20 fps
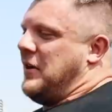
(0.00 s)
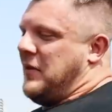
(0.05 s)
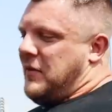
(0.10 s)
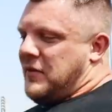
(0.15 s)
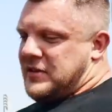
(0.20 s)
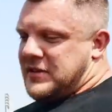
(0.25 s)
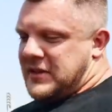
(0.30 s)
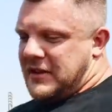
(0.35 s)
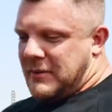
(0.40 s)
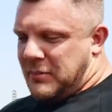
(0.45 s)

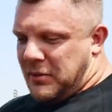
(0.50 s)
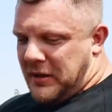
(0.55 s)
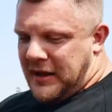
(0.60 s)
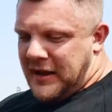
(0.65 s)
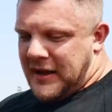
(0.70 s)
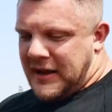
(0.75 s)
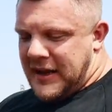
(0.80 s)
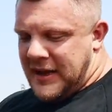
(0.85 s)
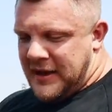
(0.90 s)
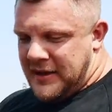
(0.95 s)
obviously the
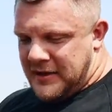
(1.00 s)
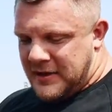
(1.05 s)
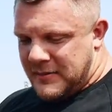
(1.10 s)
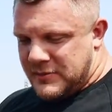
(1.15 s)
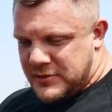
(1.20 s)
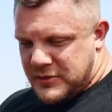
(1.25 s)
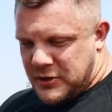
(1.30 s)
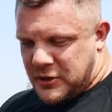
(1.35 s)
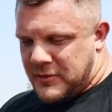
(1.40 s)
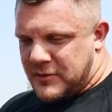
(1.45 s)
black
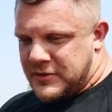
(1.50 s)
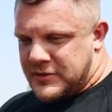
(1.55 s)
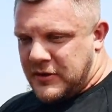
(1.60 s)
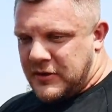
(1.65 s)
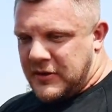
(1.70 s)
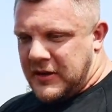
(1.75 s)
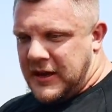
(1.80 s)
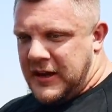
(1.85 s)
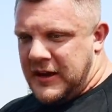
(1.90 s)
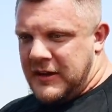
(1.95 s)
absorbs
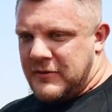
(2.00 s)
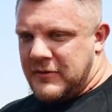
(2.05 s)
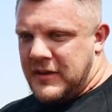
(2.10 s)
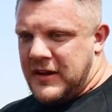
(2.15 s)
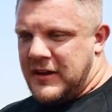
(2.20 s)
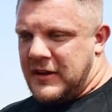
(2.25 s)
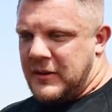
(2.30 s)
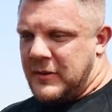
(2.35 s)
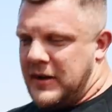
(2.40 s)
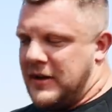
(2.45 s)
all the heat
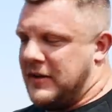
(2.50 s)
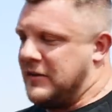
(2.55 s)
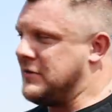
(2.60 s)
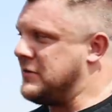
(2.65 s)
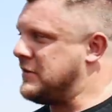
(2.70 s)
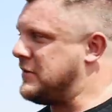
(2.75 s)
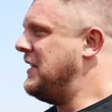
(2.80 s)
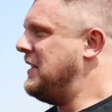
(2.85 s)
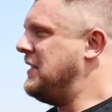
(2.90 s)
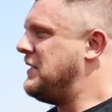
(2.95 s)
very well.
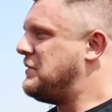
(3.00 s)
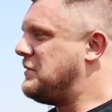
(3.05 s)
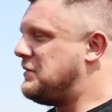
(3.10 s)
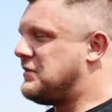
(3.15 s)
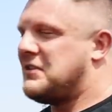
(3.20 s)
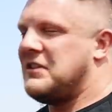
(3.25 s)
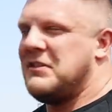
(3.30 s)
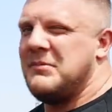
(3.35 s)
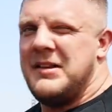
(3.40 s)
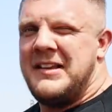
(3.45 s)
So
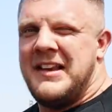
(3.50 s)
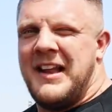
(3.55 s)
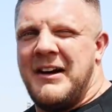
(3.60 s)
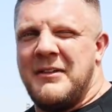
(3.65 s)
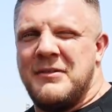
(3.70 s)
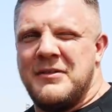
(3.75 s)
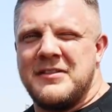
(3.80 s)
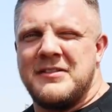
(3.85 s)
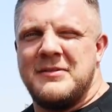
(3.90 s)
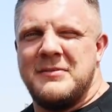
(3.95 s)
it's going to be
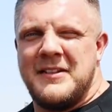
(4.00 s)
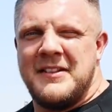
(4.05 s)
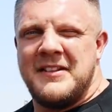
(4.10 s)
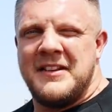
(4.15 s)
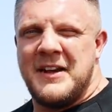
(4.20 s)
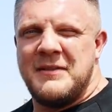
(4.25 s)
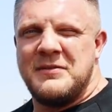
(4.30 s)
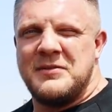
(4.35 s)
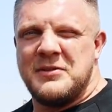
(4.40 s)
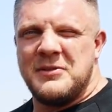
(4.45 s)
tough. It's going to be a
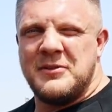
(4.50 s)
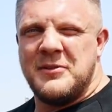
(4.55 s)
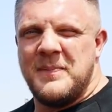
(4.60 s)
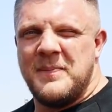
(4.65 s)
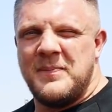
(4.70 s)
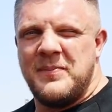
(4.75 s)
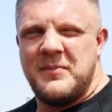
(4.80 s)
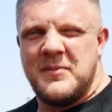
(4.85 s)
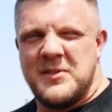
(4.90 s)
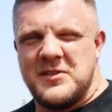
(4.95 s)
tough show.
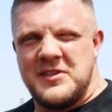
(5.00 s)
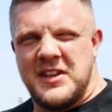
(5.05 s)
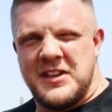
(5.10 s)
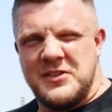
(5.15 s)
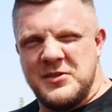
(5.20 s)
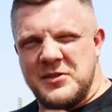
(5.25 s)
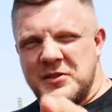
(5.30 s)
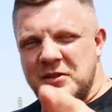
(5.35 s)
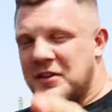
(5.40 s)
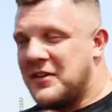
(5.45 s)
But stay
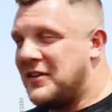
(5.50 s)
tuned.